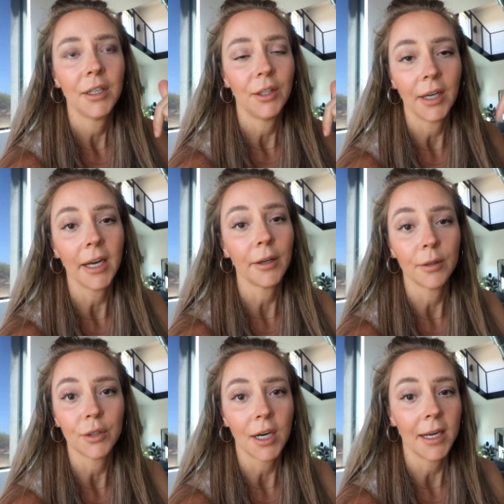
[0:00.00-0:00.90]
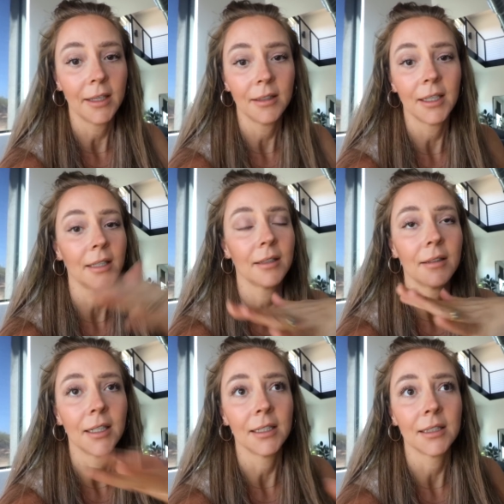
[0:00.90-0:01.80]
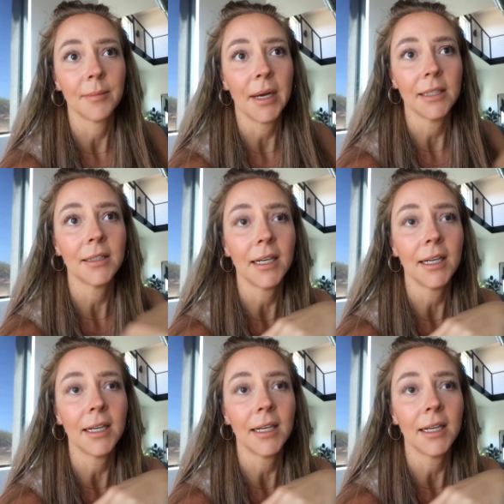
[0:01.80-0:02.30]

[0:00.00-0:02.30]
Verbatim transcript: You gotta go try it. Like it is the best.